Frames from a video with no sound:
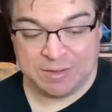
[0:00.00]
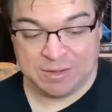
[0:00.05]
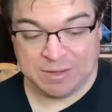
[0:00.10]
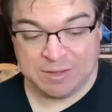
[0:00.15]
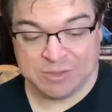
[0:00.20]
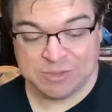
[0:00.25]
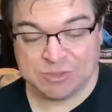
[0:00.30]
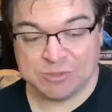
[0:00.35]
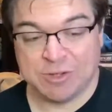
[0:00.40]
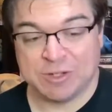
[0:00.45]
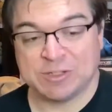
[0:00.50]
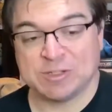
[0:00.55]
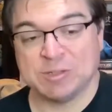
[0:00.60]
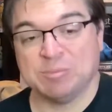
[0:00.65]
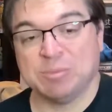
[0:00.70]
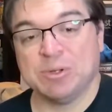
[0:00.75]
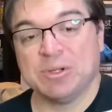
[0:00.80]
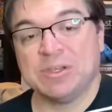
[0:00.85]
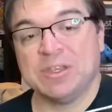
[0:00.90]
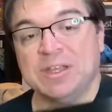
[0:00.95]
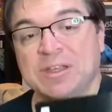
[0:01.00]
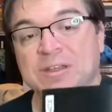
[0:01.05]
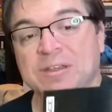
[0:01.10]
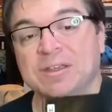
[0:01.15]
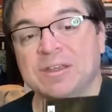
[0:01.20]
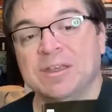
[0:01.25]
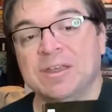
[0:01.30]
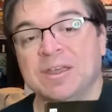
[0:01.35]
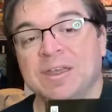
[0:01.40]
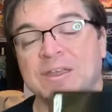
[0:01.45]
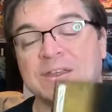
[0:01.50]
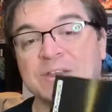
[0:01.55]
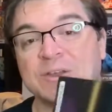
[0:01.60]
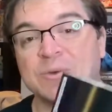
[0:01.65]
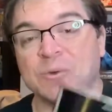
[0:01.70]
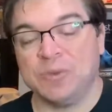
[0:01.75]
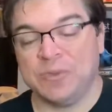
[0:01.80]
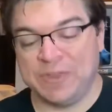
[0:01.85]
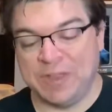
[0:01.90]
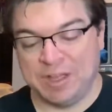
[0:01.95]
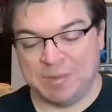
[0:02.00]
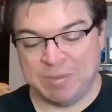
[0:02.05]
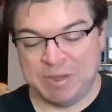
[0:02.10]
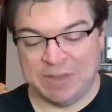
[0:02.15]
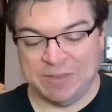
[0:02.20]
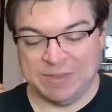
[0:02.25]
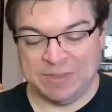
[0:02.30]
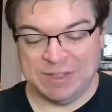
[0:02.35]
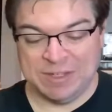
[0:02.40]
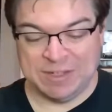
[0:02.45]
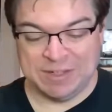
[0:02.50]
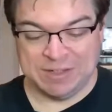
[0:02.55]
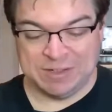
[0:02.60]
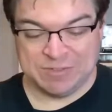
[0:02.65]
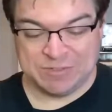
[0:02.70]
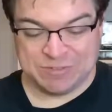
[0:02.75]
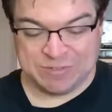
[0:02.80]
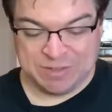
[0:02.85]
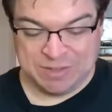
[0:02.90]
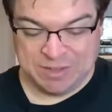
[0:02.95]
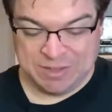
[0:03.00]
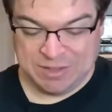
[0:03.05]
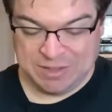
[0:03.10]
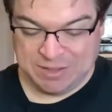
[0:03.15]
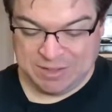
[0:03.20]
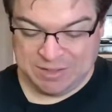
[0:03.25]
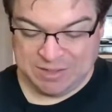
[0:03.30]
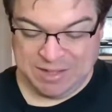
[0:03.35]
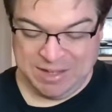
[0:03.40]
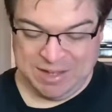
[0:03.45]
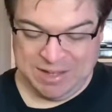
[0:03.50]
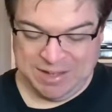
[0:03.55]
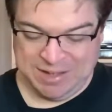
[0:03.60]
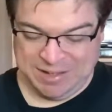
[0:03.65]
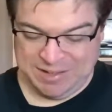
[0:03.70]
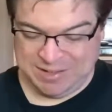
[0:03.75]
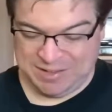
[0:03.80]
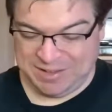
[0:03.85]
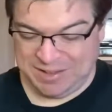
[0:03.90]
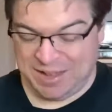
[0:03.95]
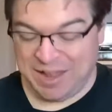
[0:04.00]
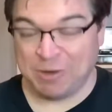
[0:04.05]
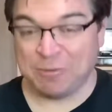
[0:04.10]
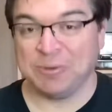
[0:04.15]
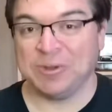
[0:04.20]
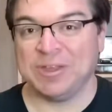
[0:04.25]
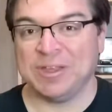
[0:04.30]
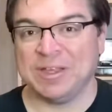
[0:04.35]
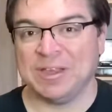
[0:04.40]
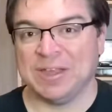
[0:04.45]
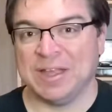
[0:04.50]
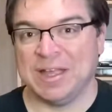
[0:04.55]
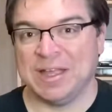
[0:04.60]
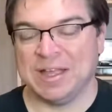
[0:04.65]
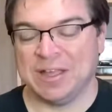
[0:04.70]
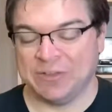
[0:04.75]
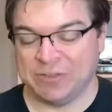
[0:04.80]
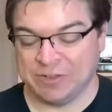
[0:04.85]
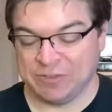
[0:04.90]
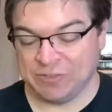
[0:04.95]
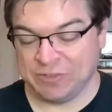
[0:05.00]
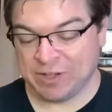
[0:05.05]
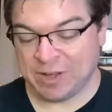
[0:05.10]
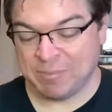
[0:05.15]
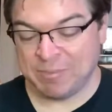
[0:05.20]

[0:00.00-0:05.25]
instruction booklet. The cool thing about these, yeah, I really like how these look.